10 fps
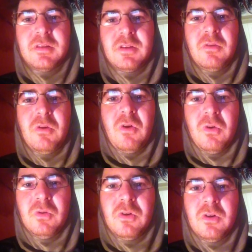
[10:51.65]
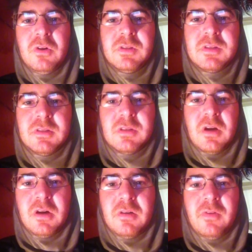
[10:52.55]
You know, hold on to
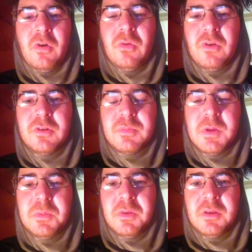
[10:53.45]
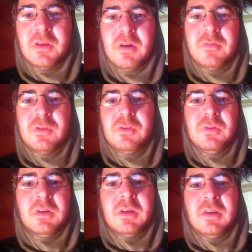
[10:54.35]
love. Hold on to people that love you.